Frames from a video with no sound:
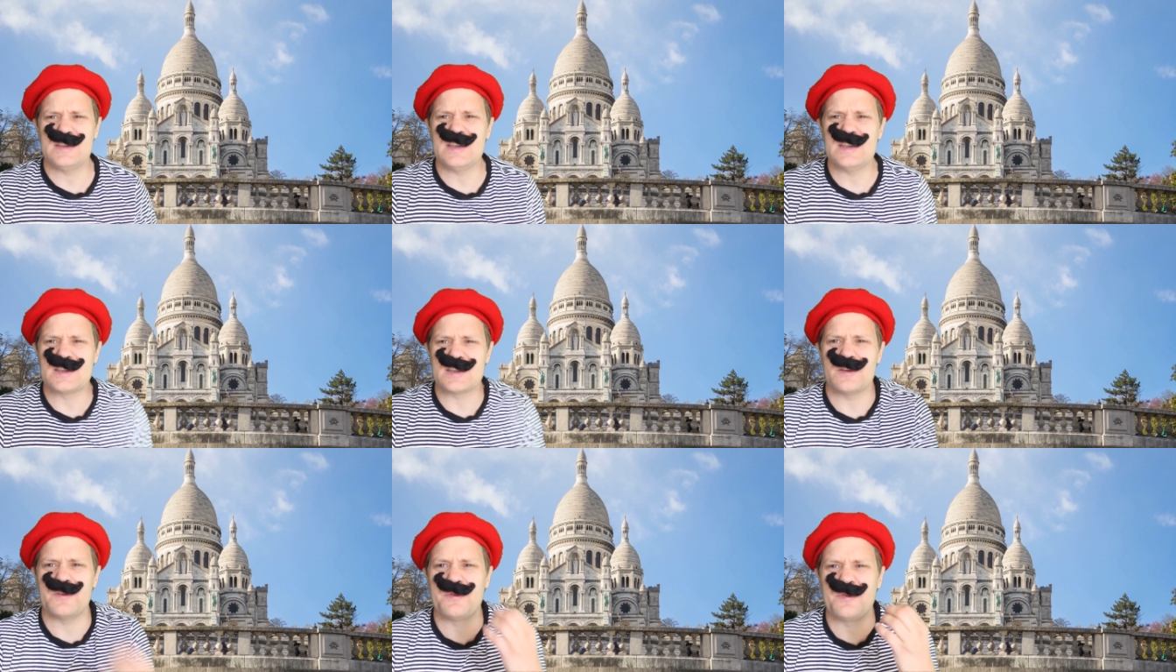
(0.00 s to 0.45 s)
It
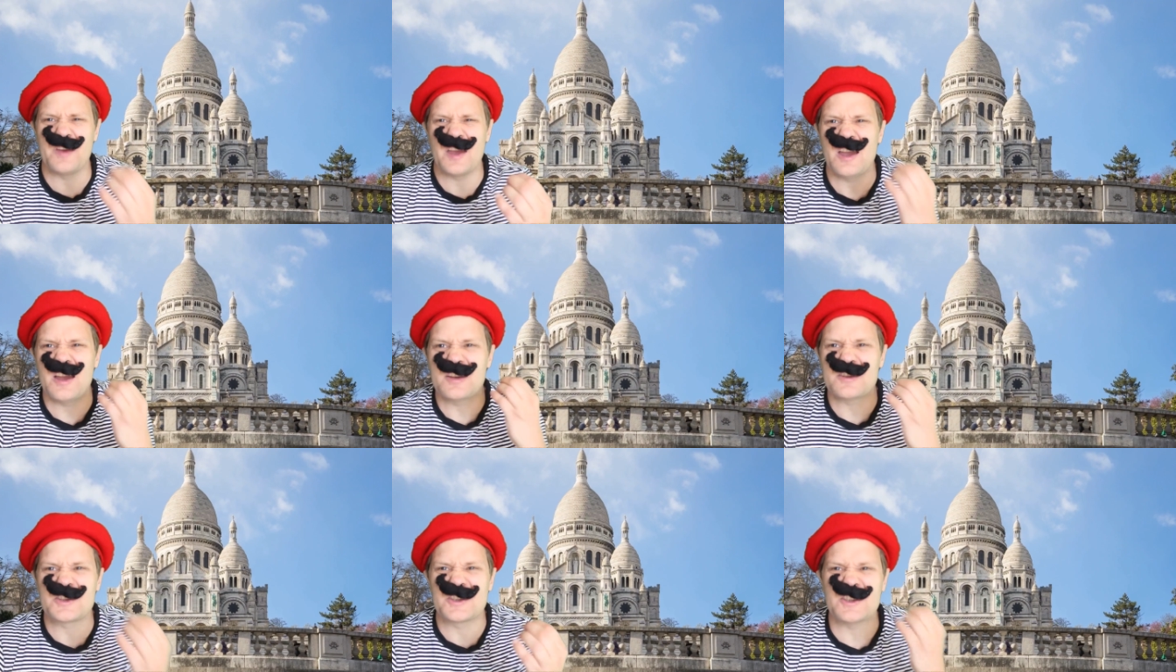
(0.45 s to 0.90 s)
is
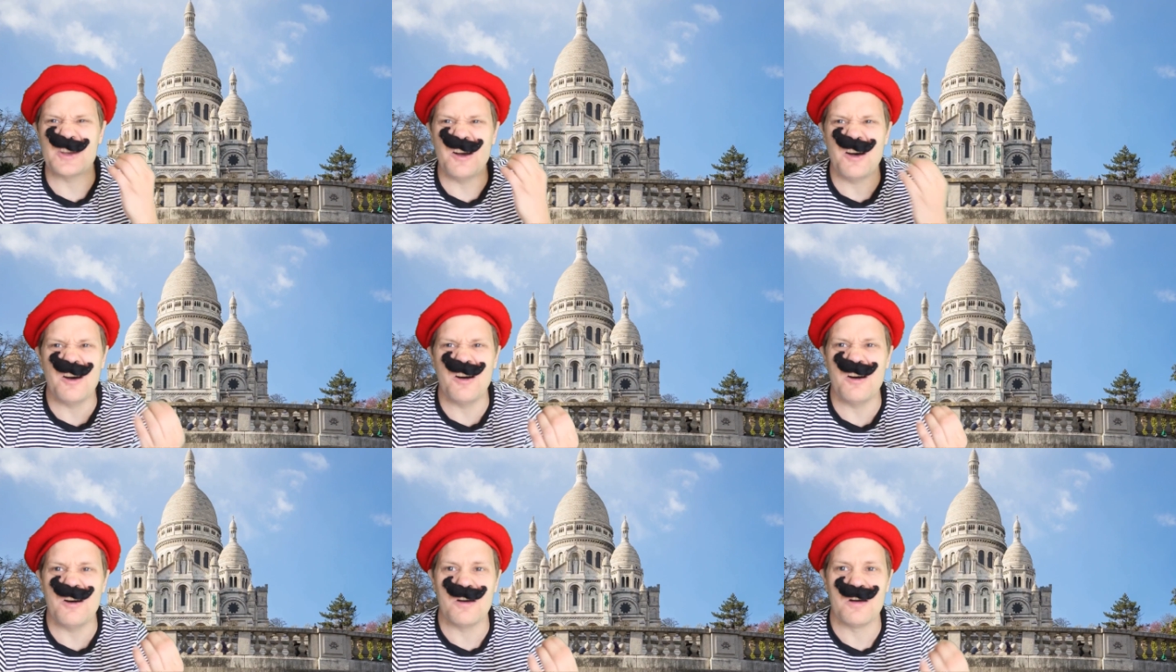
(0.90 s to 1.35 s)

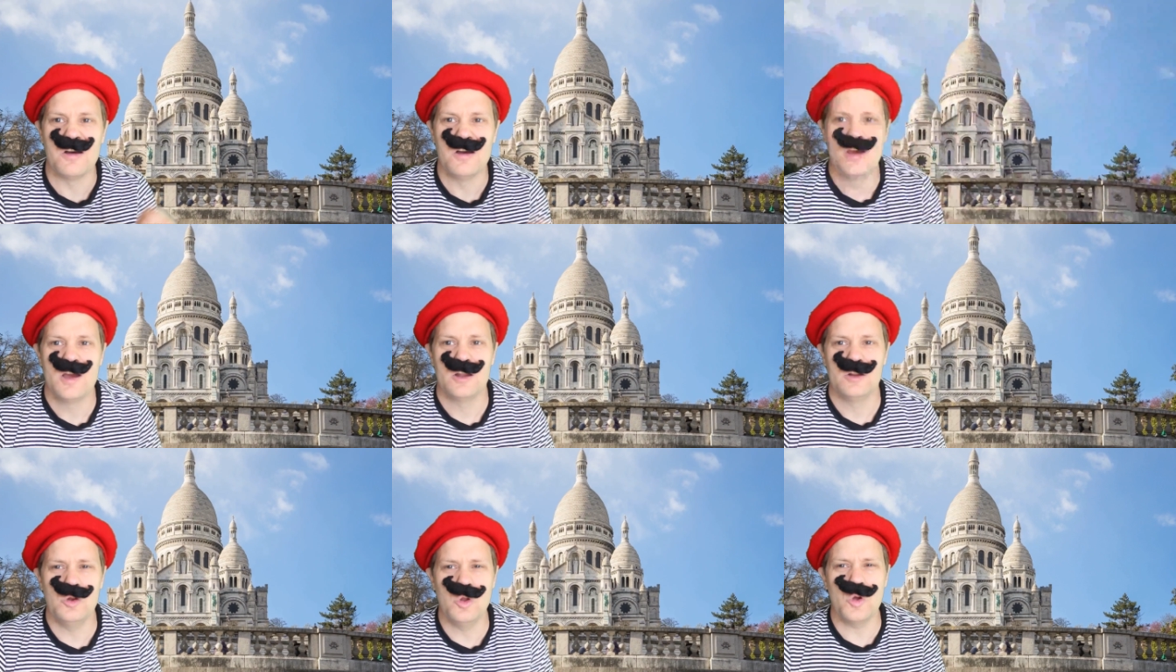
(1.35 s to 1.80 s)
Vincent.
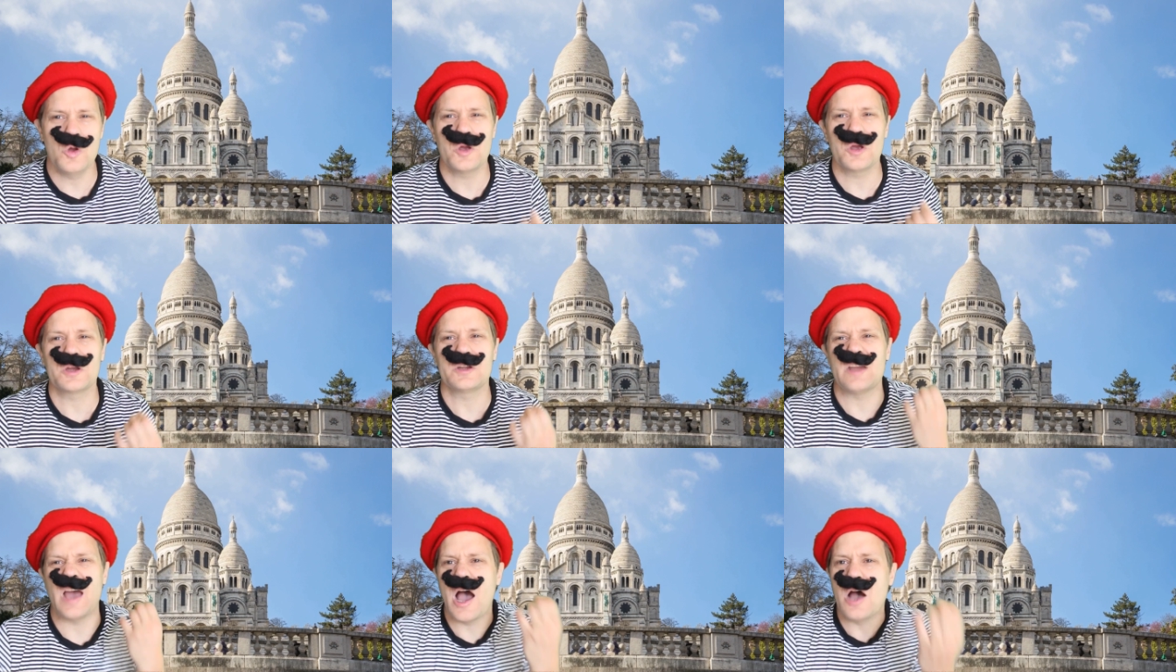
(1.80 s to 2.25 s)

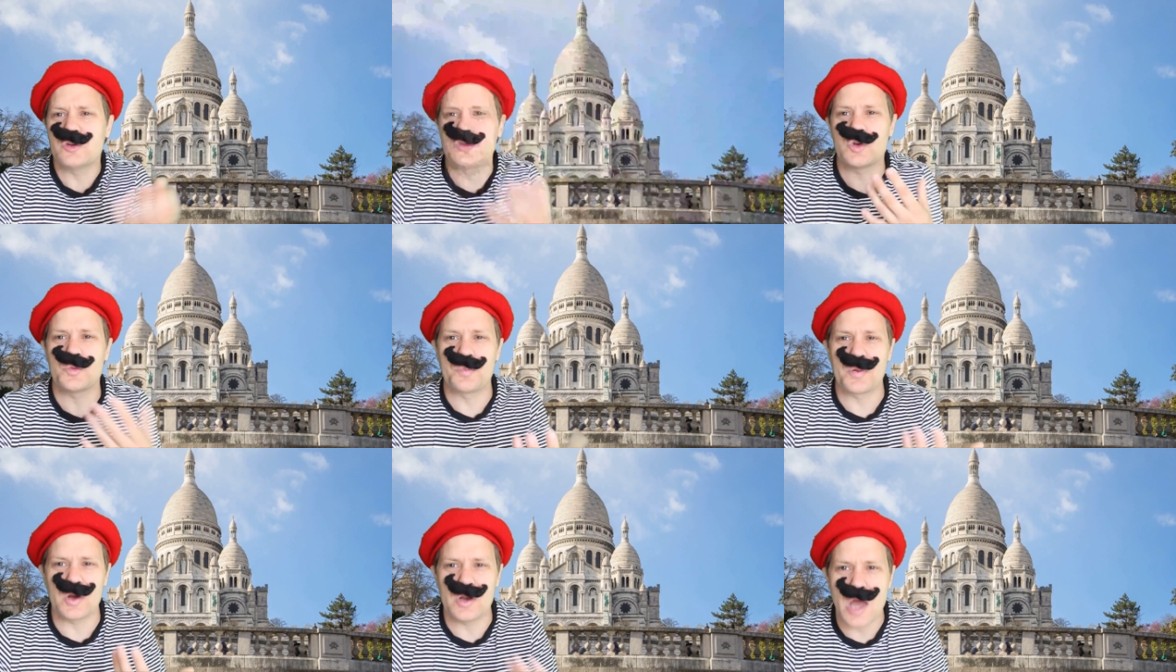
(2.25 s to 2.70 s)
Learn
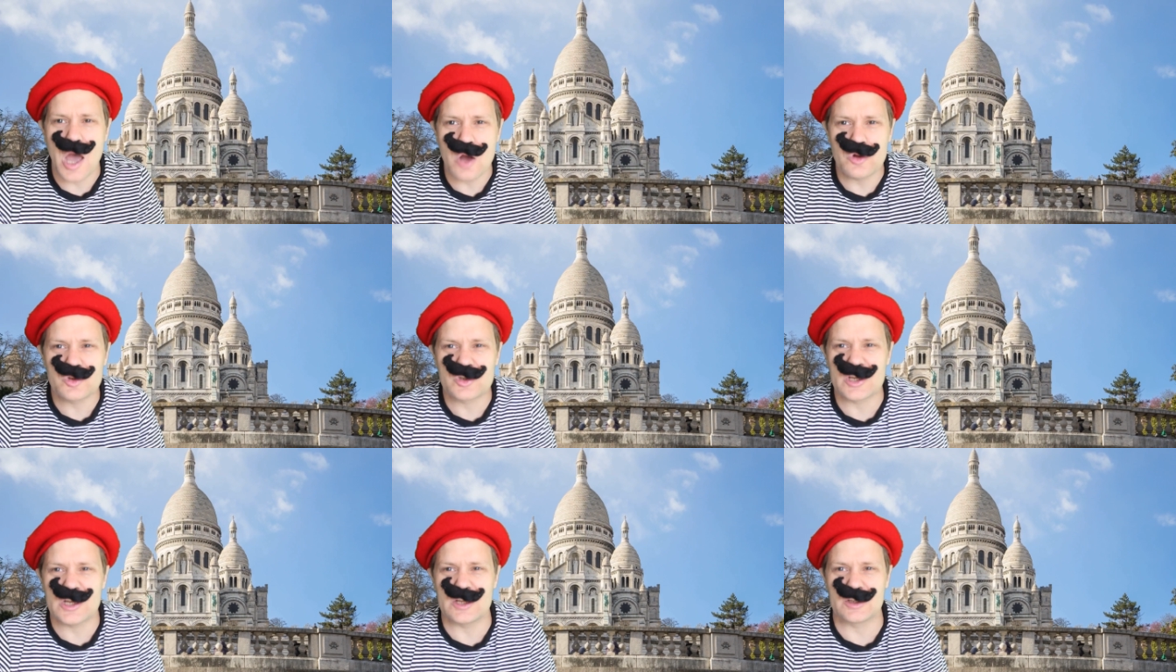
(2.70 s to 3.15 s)
how to
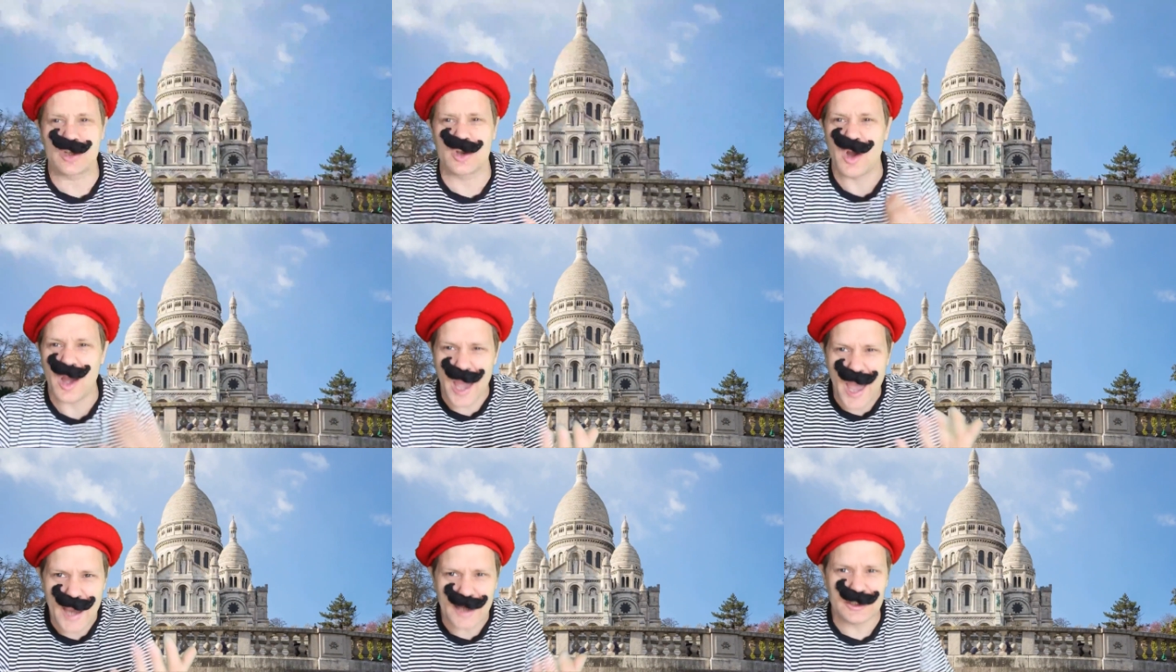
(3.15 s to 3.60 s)
pronounce
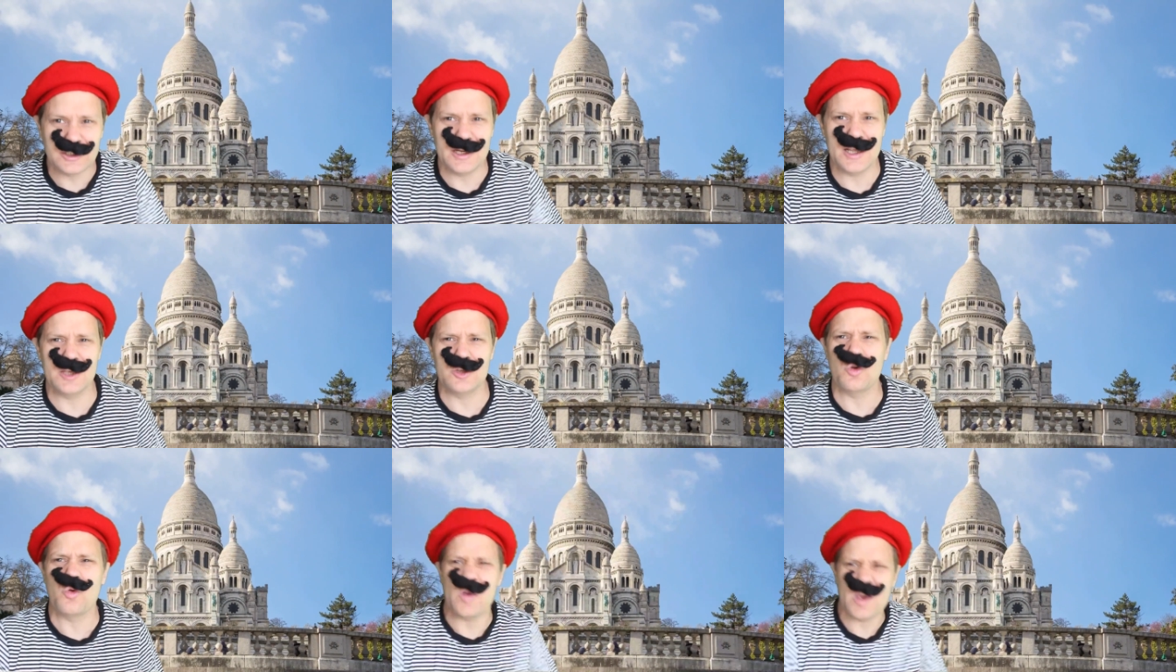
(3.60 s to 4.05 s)
it
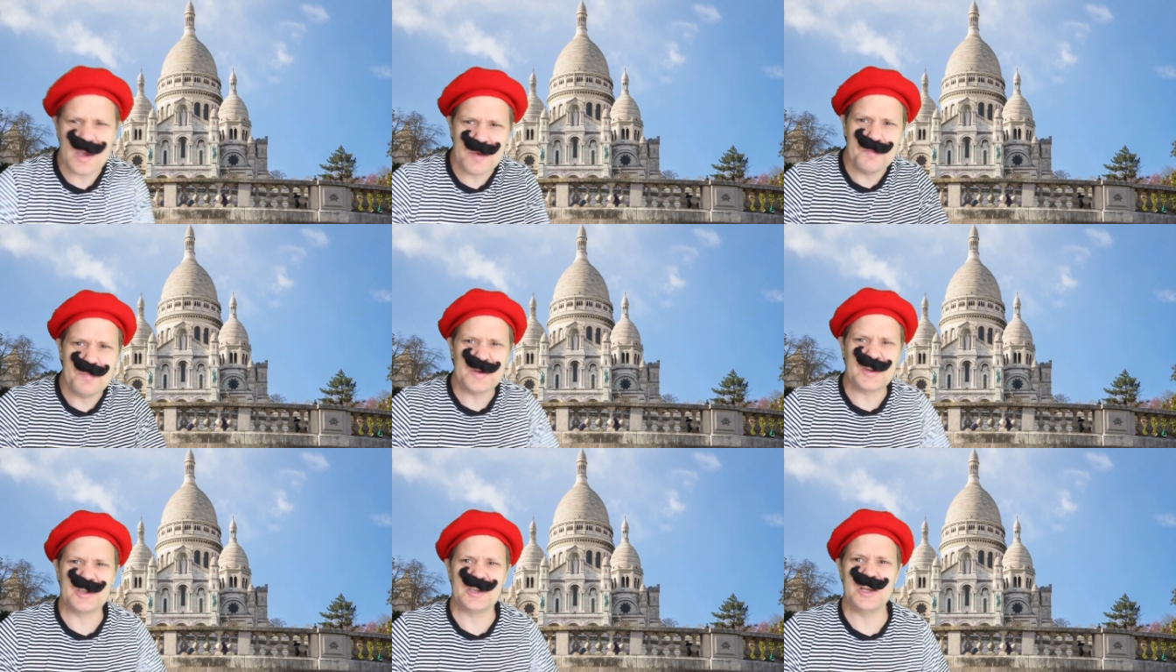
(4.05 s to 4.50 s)
correctly, you
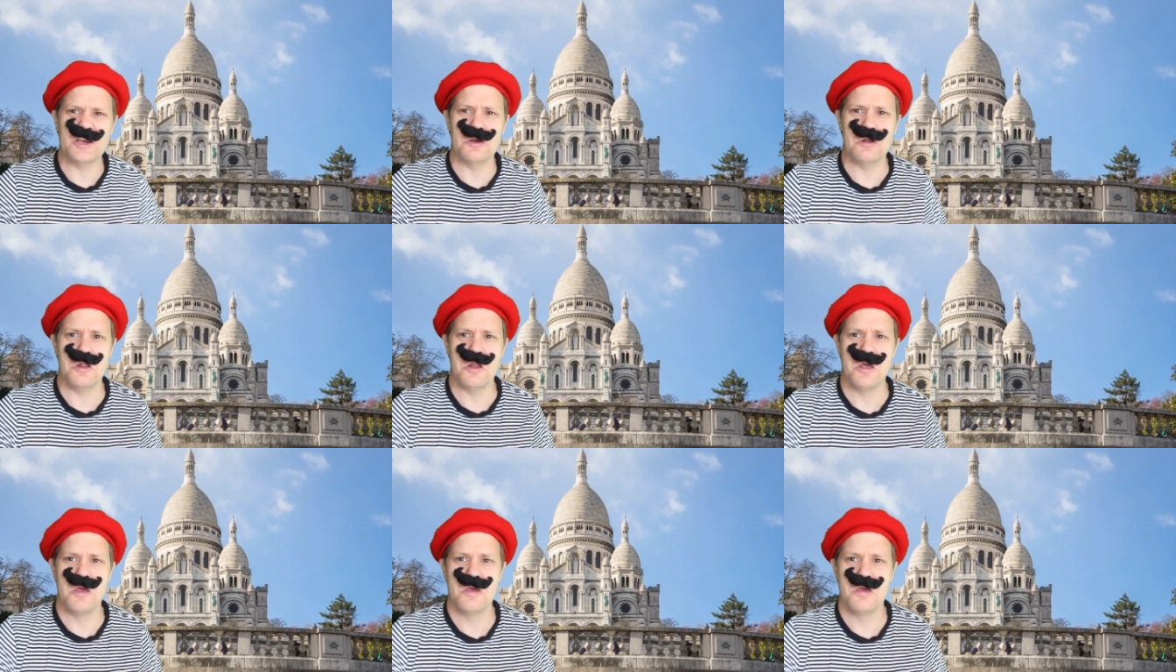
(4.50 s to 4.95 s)

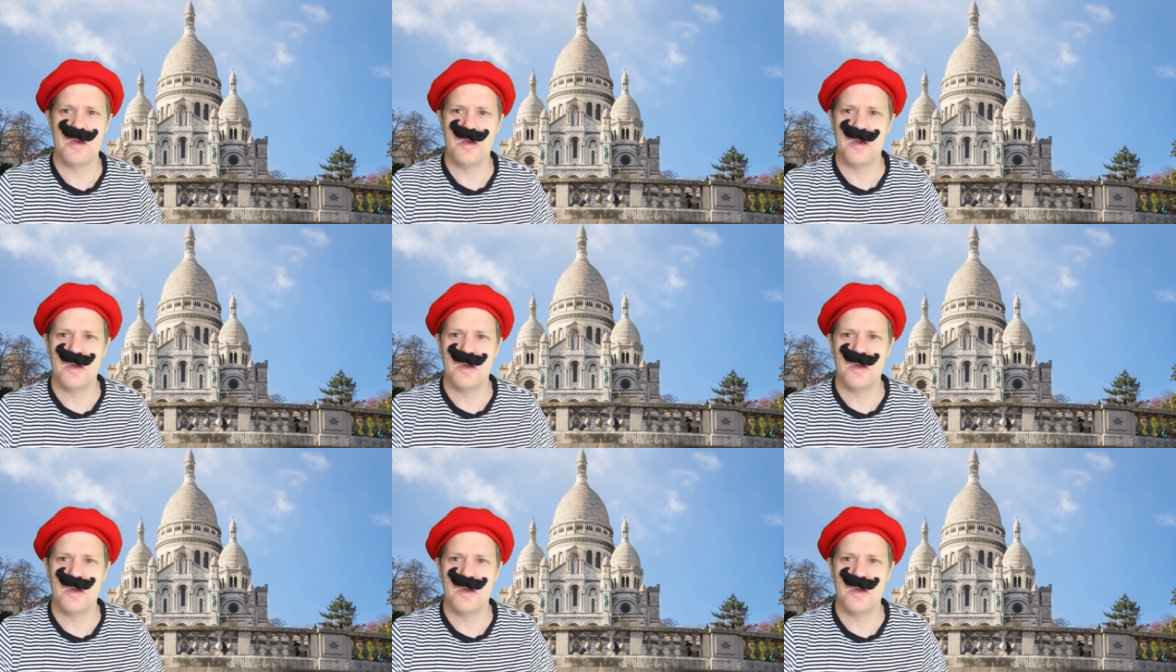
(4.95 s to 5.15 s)
imbecile.